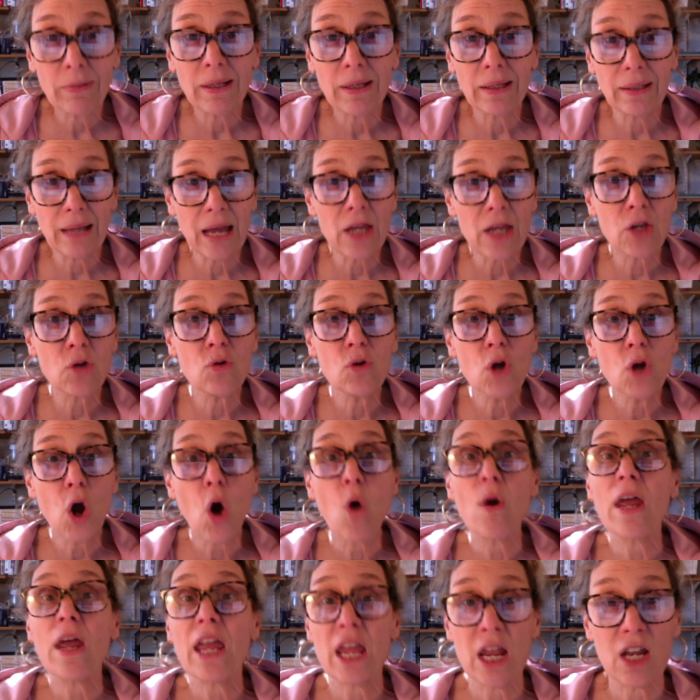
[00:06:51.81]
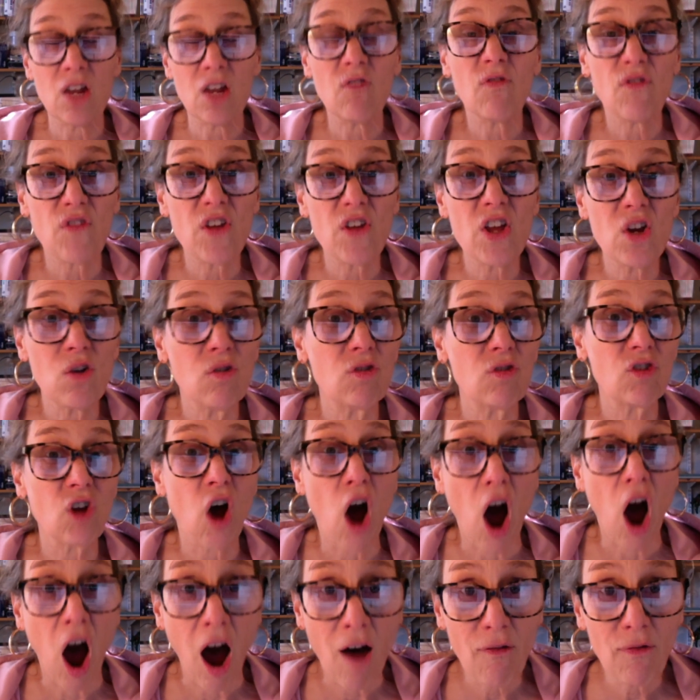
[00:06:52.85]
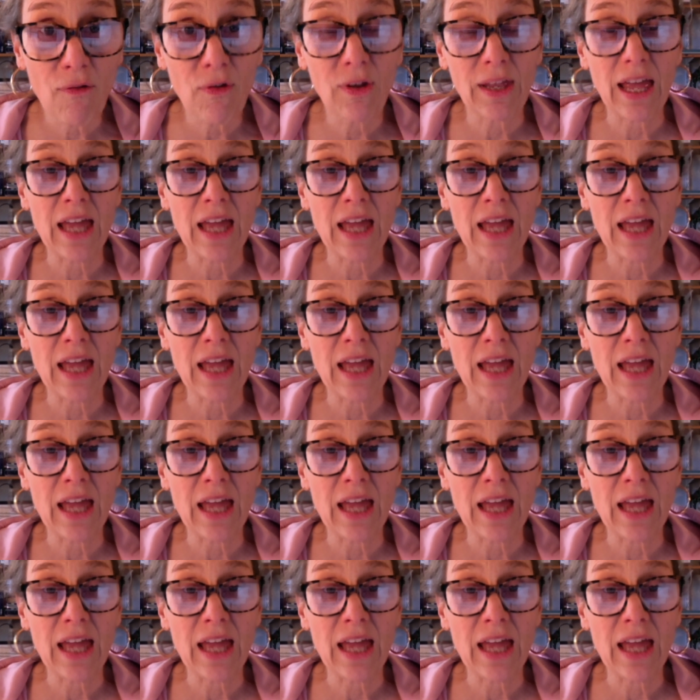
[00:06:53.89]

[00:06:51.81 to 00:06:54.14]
to let you know it feels awful,